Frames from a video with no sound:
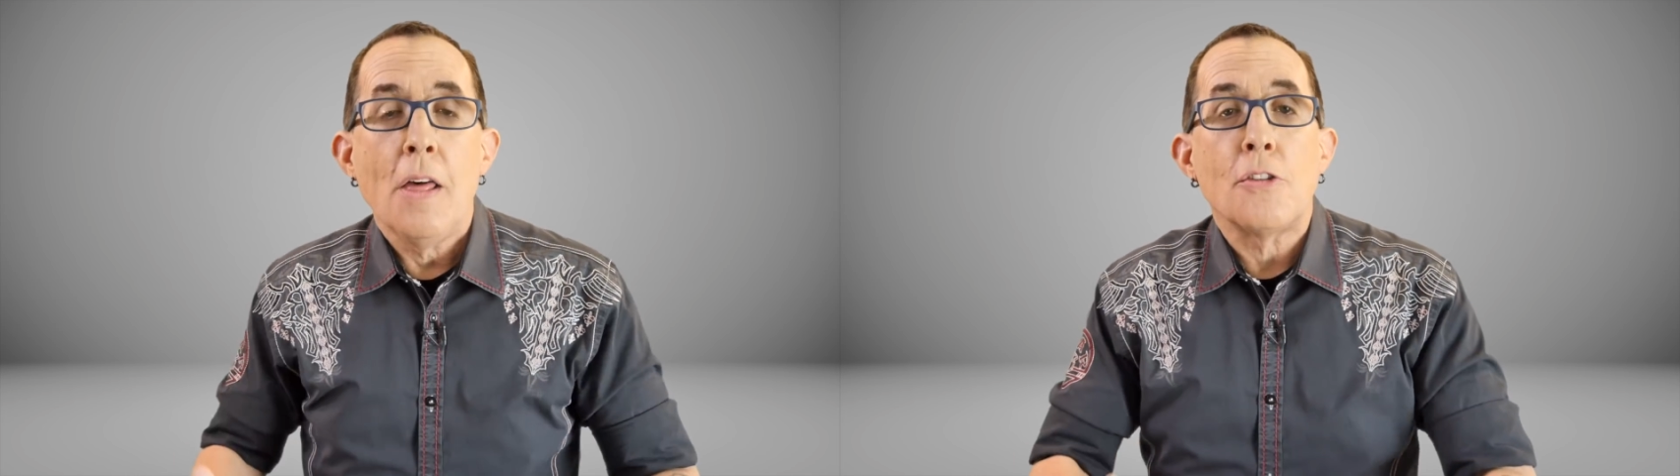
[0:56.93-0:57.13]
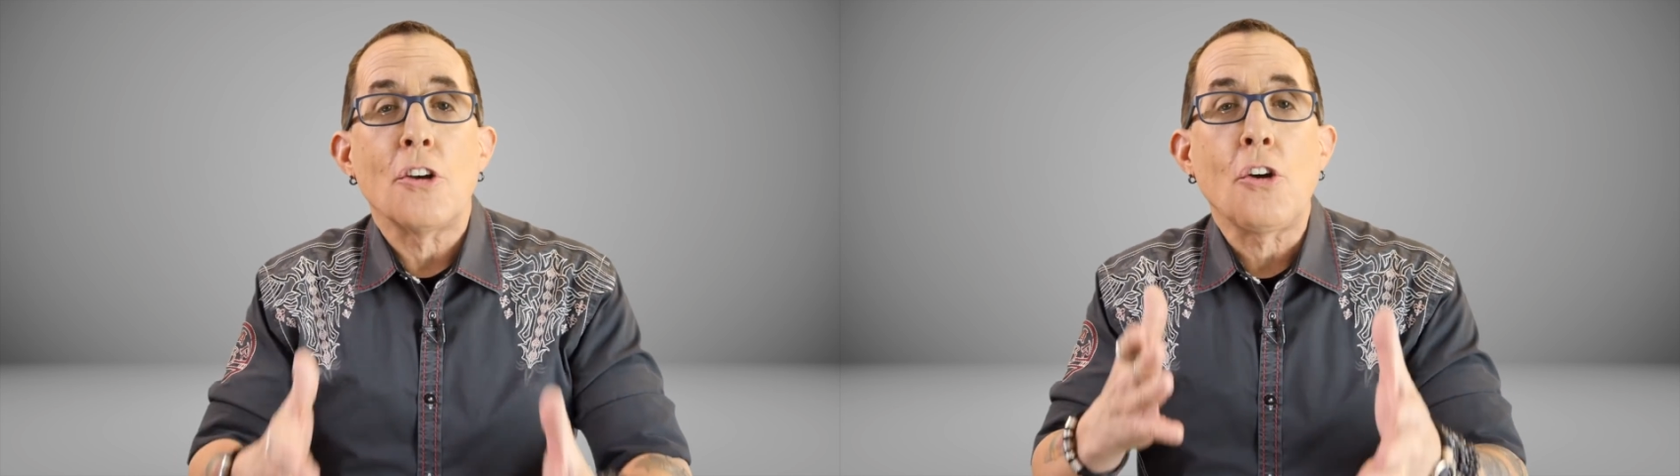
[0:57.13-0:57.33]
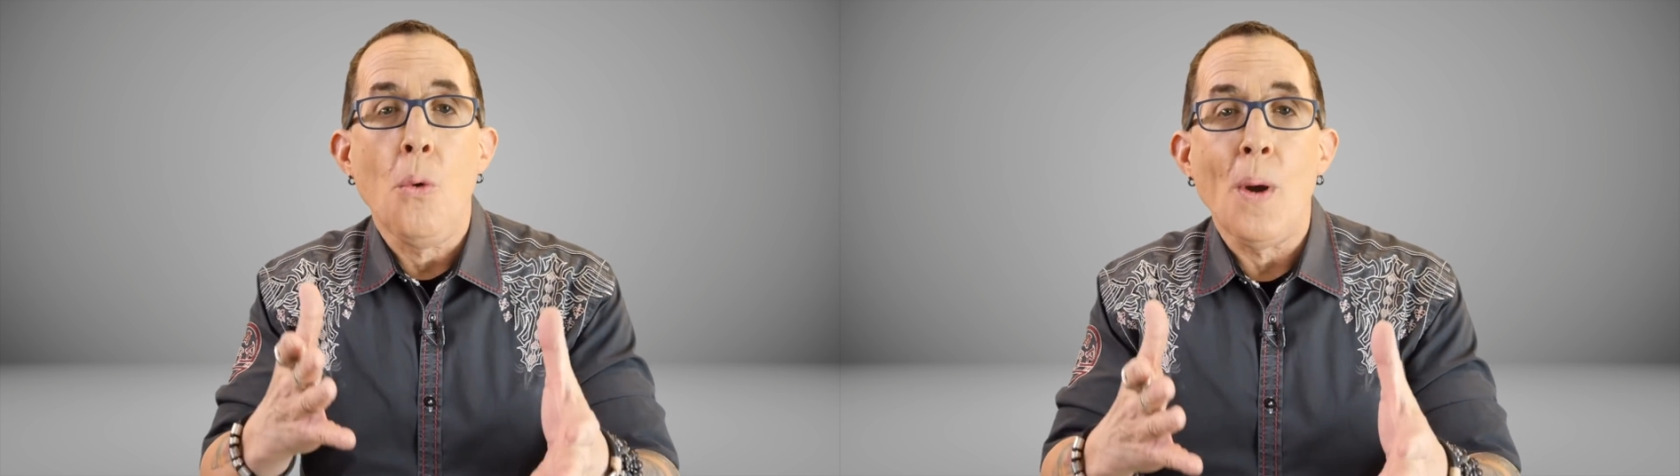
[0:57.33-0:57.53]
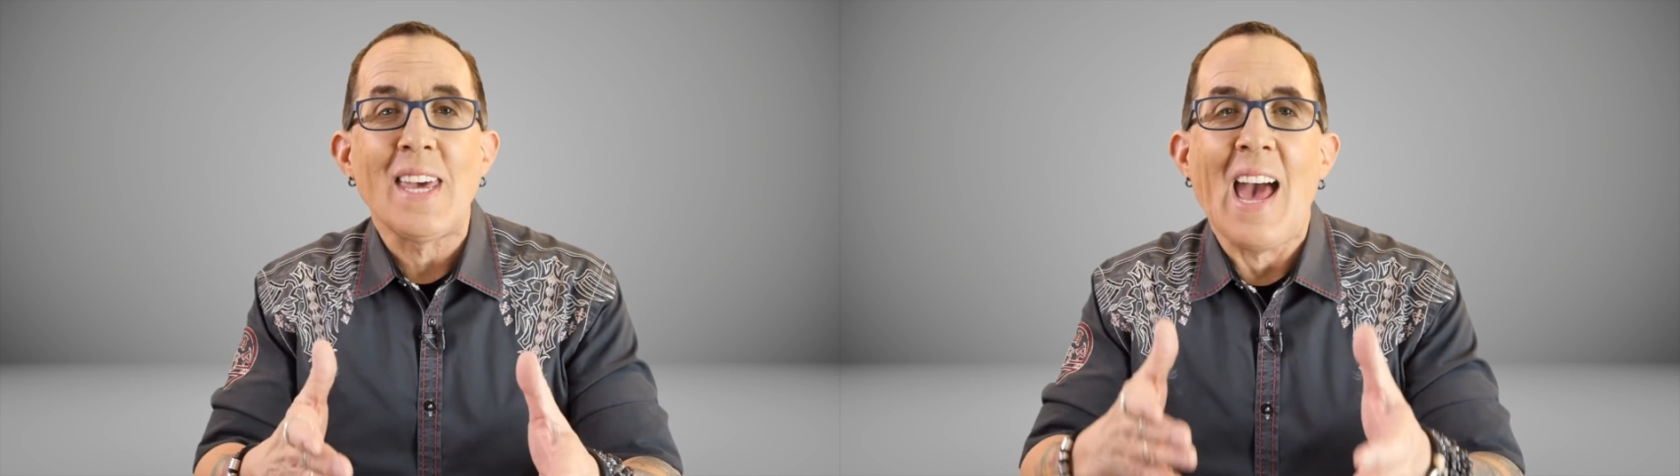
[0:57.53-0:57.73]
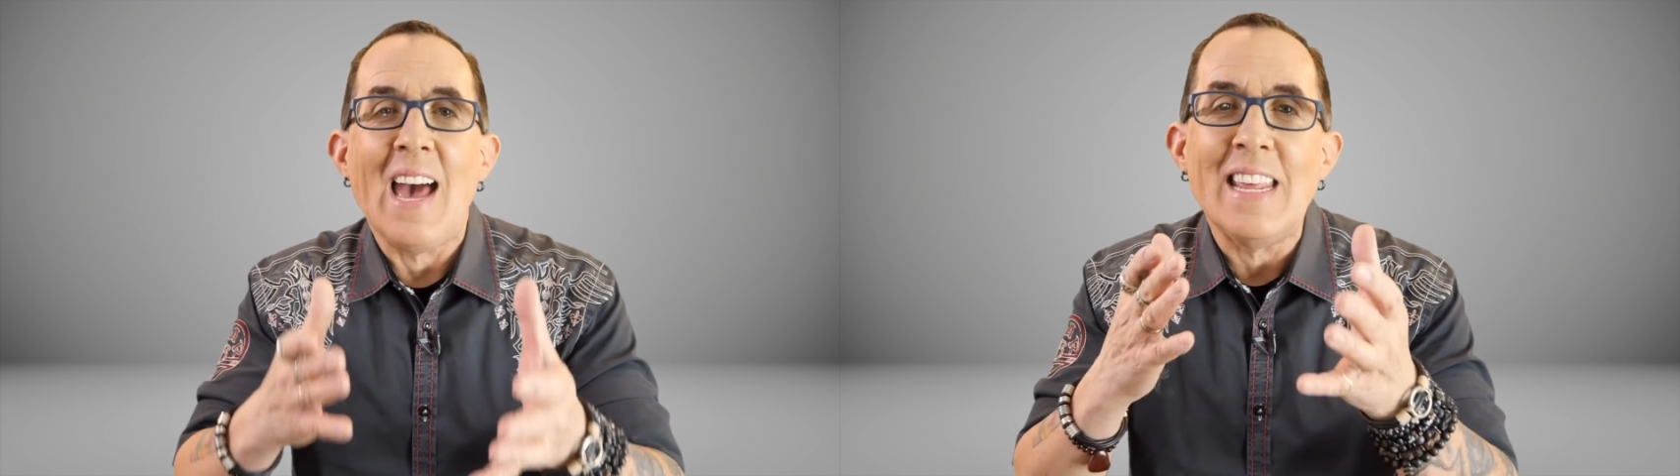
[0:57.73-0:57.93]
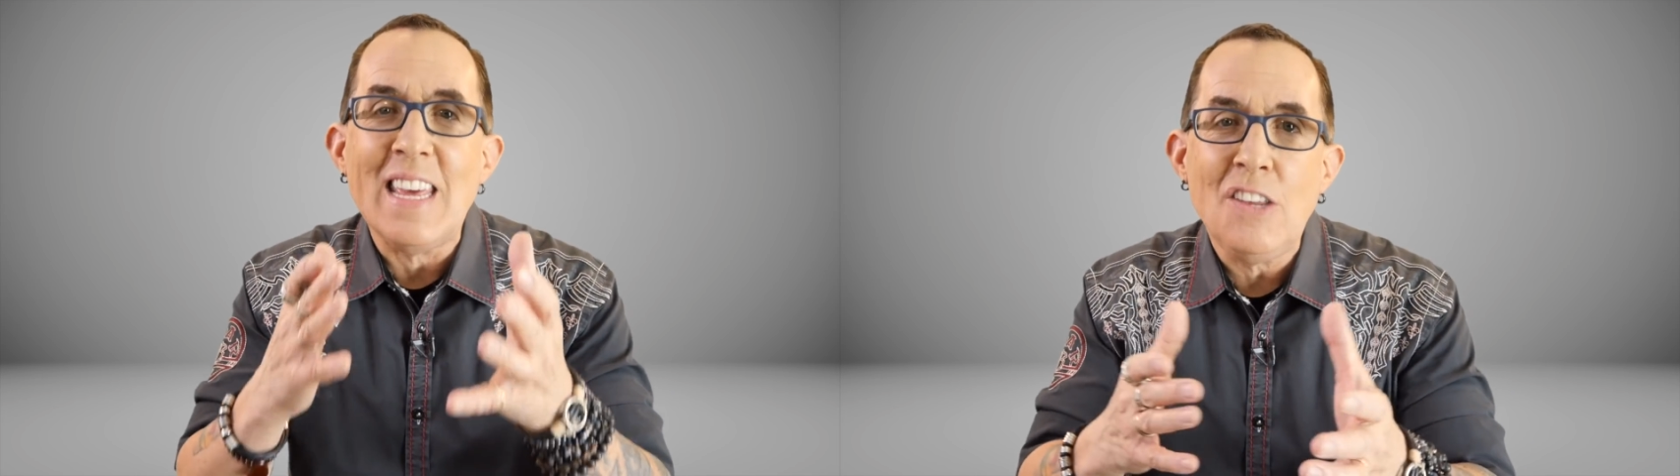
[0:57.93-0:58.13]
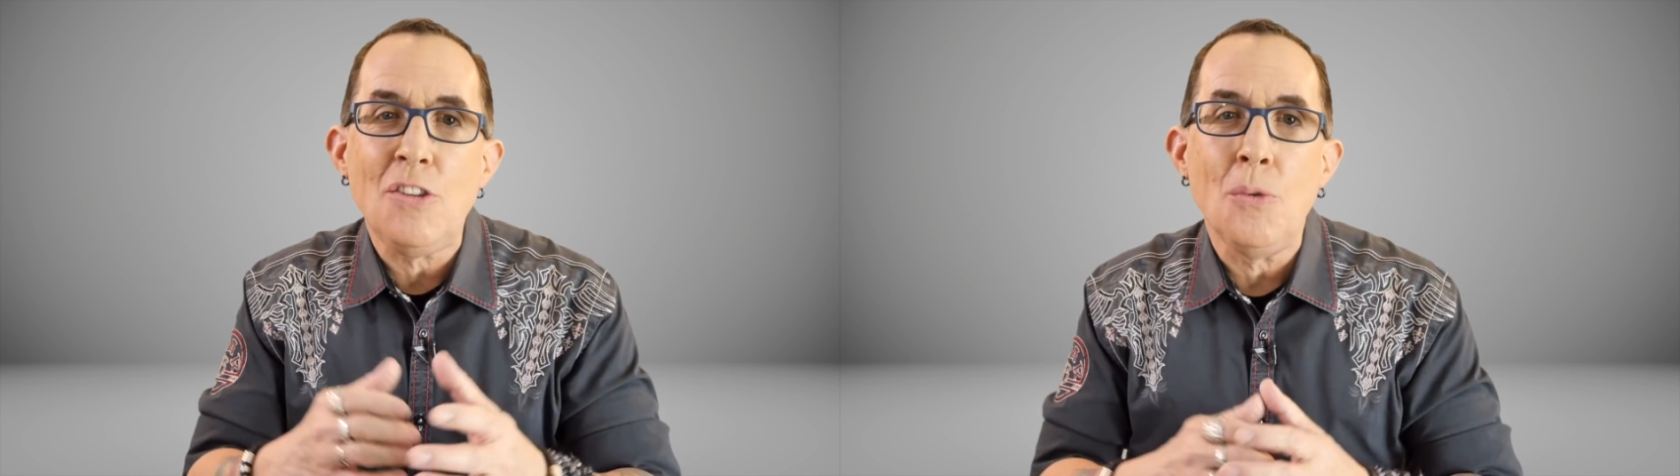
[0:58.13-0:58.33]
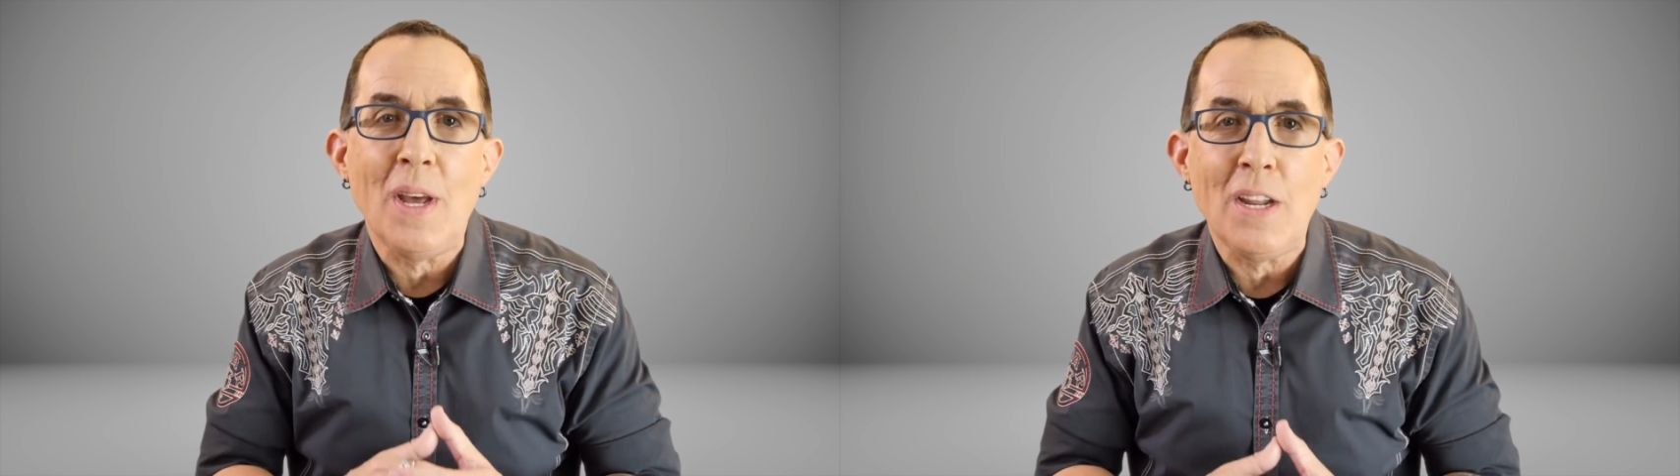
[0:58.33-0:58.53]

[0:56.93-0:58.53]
There's a quick and easy way